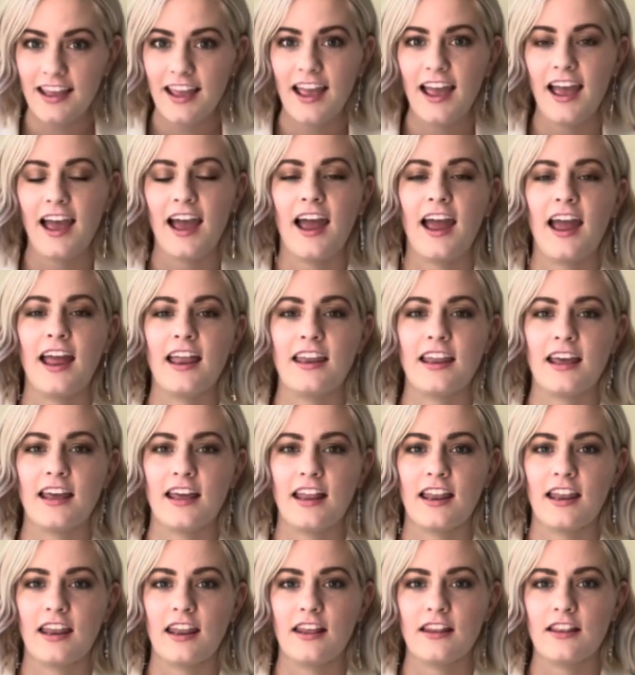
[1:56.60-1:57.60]
and
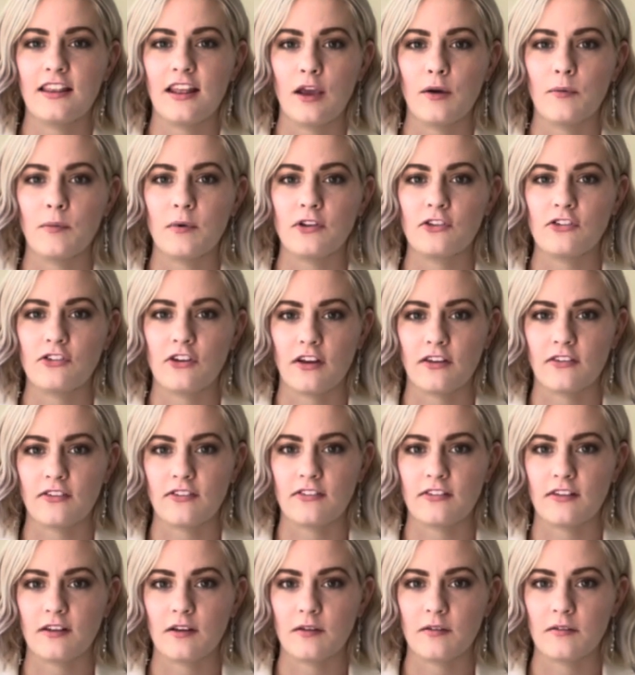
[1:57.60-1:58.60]
then they would just
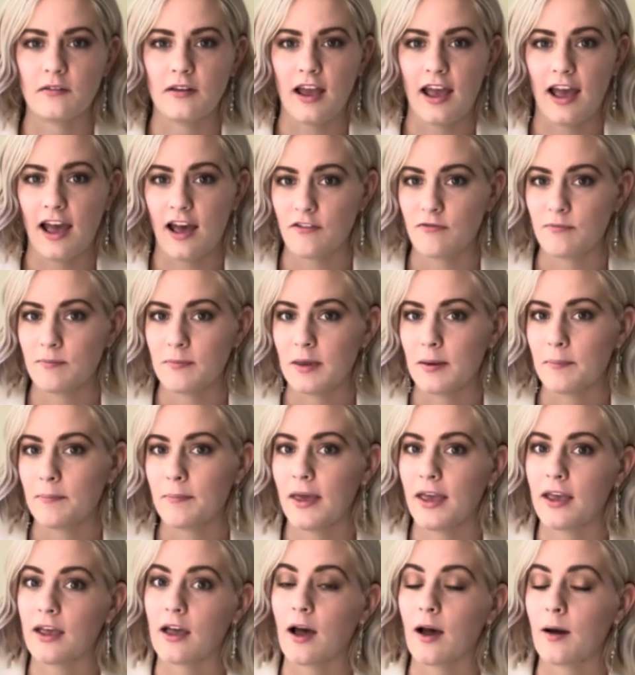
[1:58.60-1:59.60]
have me
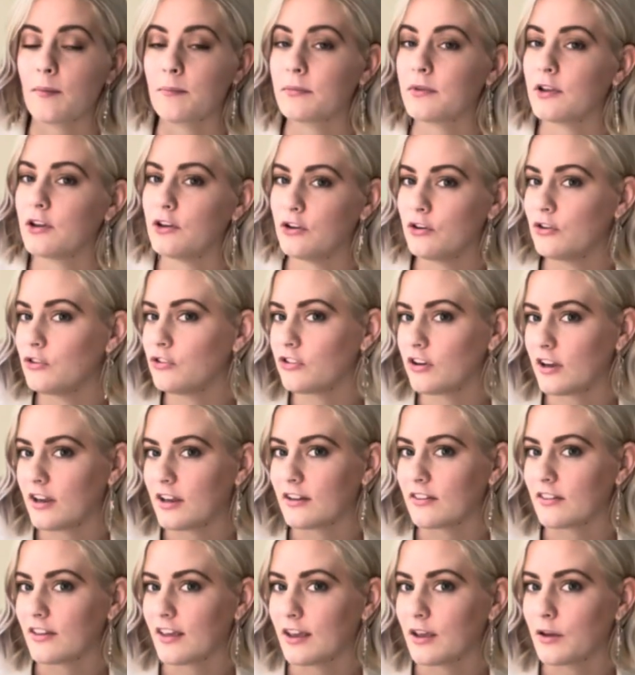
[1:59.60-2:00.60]
pick up the new
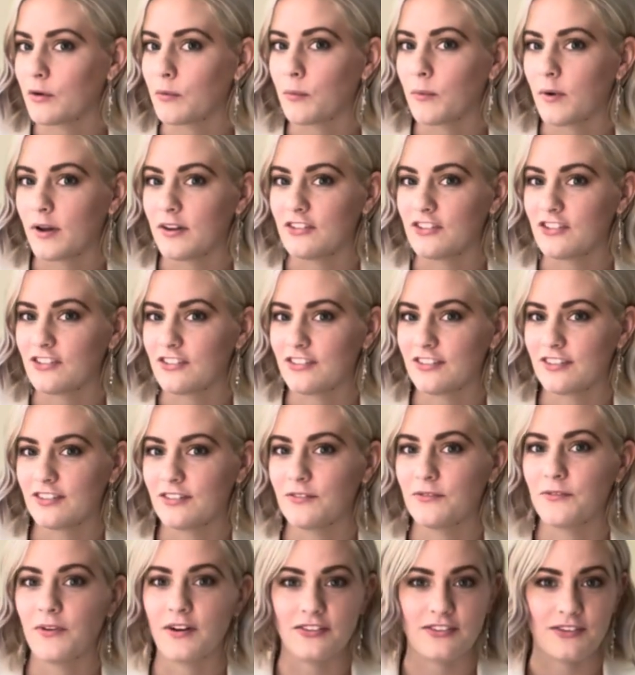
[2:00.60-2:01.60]
chain link once
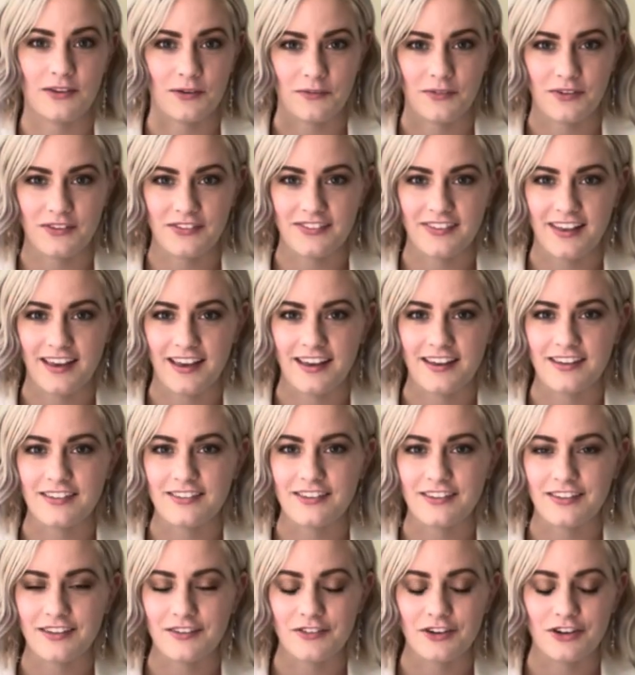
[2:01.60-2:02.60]
it was
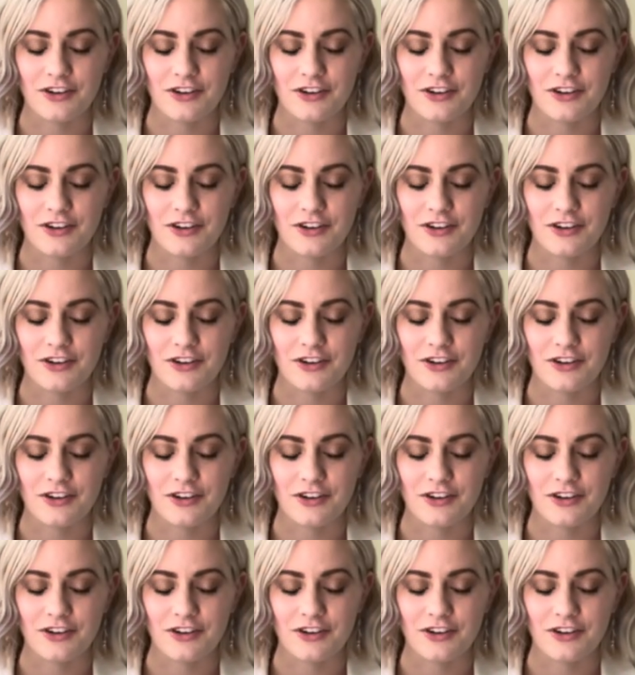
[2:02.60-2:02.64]
delivered